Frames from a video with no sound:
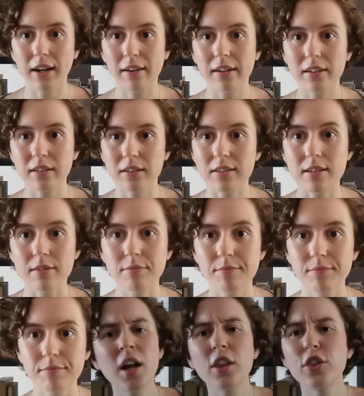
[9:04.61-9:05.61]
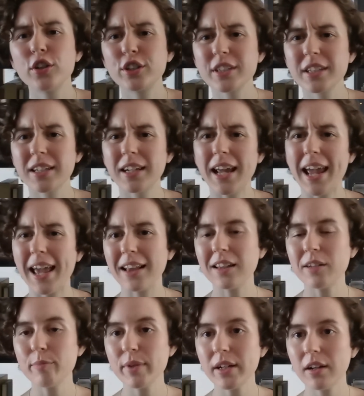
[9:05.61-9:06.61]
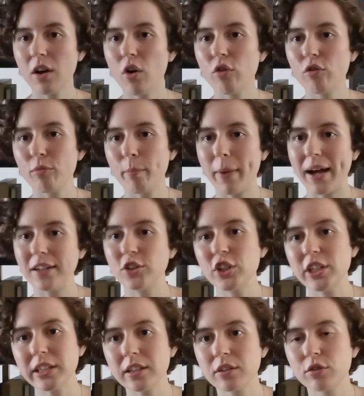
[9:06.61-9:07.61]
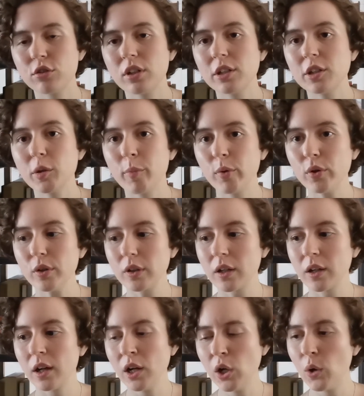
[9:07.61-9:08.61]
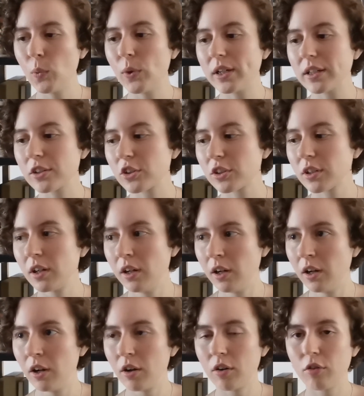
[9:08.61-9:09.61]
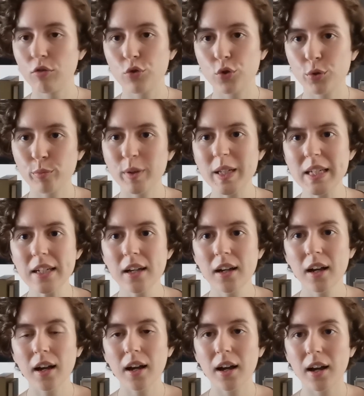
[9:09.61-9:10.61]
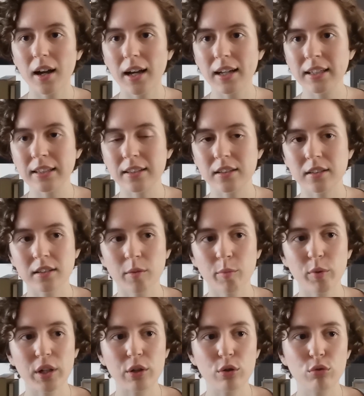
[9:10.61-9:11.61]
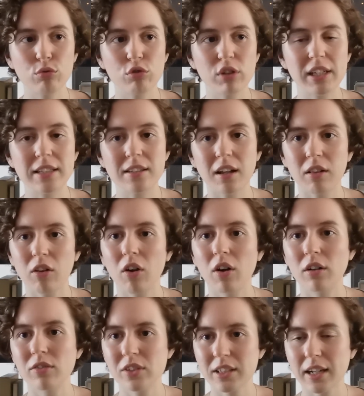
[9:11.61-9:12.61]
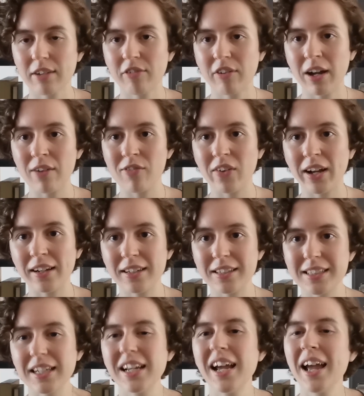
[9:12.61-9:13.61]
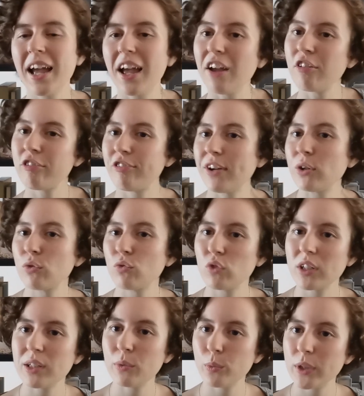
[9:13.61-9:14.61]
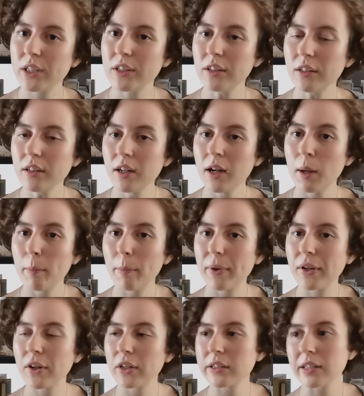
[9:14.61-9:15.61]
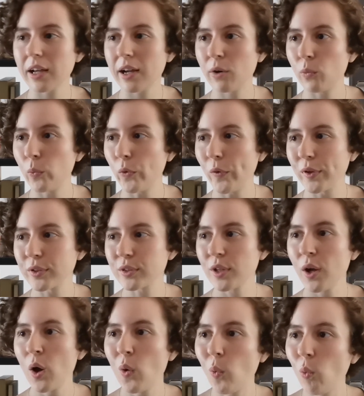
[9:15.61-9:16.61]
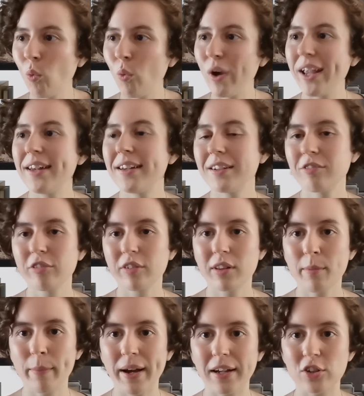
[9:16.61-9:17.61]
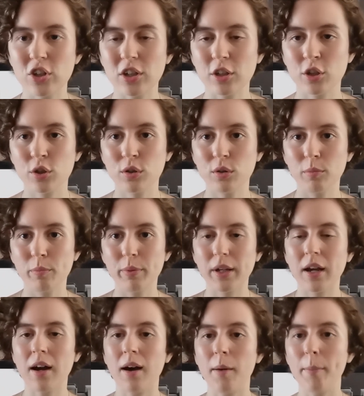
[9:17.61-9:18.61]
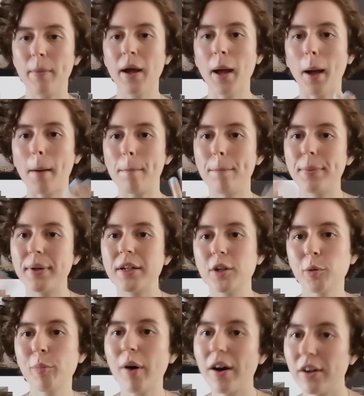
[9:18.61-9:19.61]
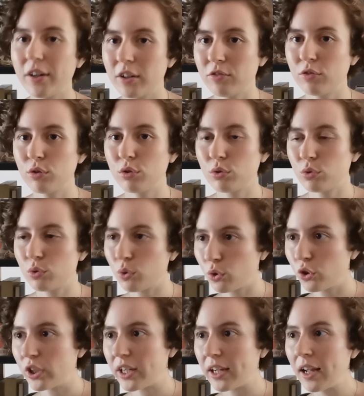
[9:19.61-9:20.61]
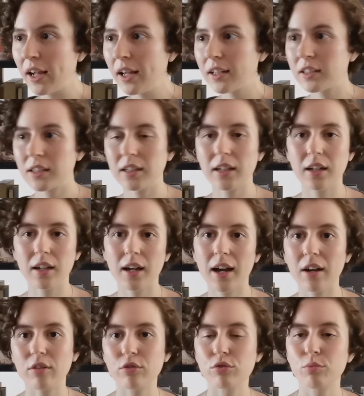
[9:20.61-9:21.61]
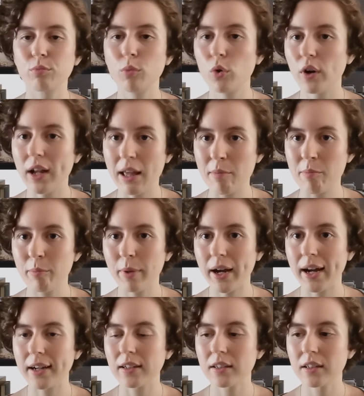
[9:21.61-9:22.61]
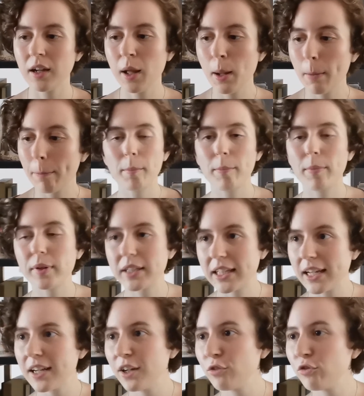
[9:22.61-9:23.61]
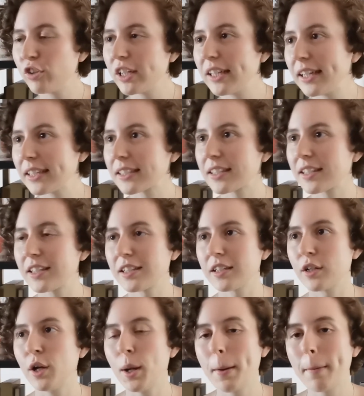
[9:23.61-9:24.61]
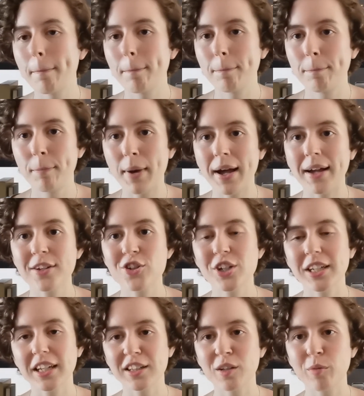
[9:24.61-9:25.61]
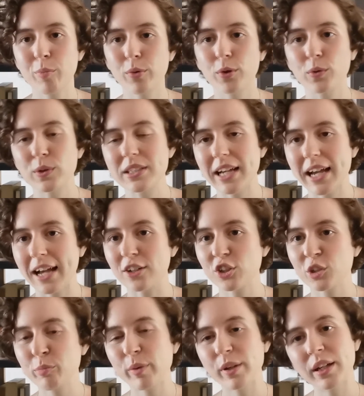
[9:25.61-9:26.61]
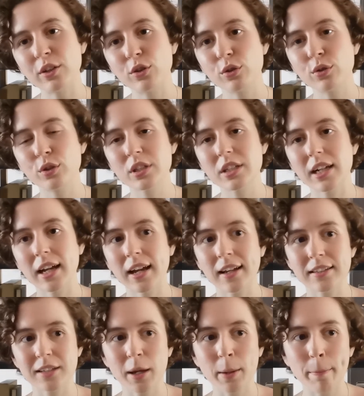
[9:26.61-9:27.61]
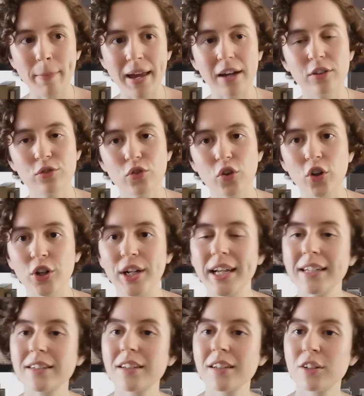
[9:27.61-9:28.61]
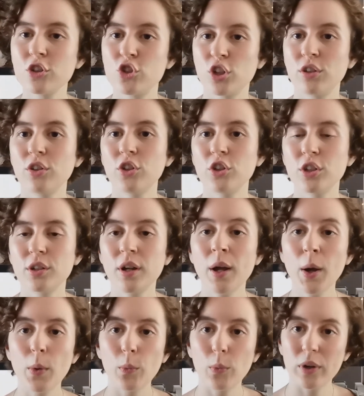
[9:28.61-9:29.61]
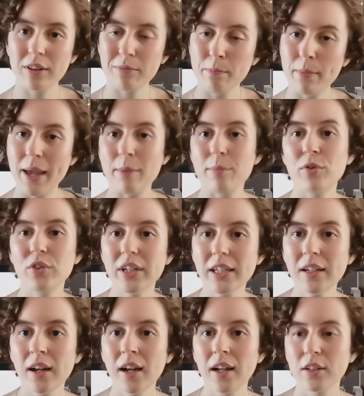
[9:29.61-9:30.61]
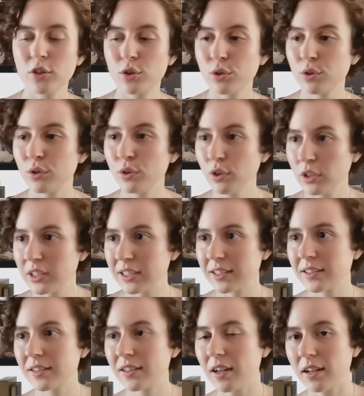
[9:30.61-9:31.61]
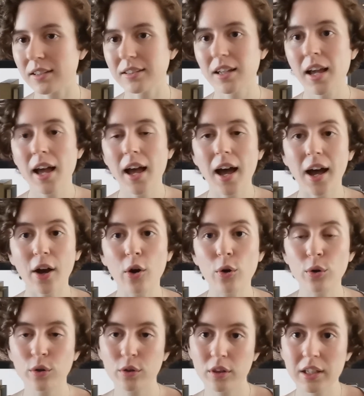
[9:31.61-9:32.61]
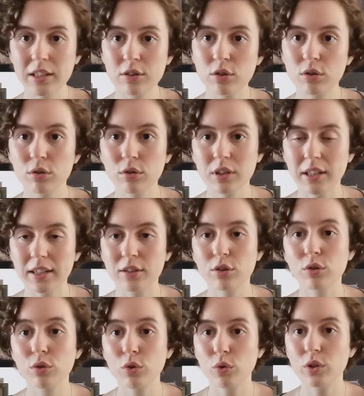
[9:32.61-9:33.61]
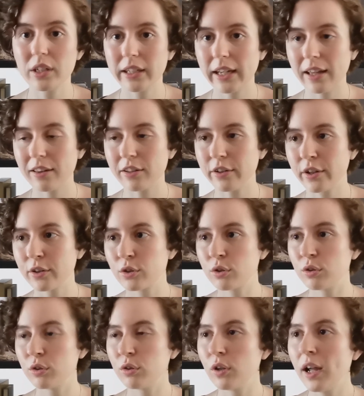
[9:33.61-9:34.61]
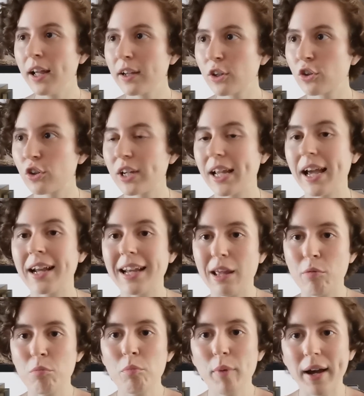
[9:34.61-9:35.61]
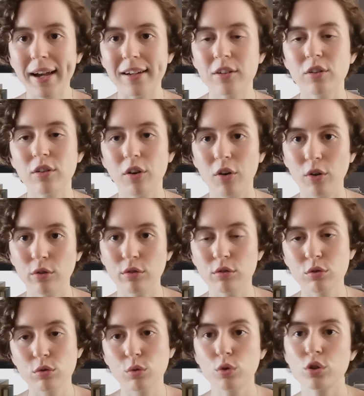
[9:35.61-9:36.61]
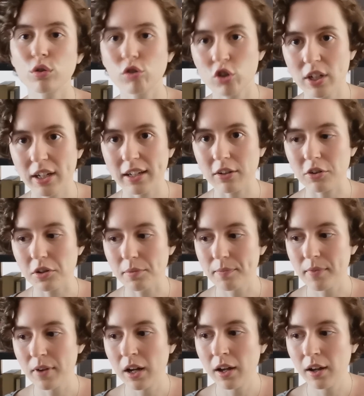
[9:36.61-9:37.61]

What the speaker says: characters. There's an element of magic throughout the book, which for me, as somebody who reads a lot of sci-fi and fantasy, it felt really weird because I was waiting for the magic to become a bigger part of the story, to have more impact. But then I realized that magic in the book was actually being used as a metaphor in conjunction with memory to discuss how these two things could go together to create an impact on social change.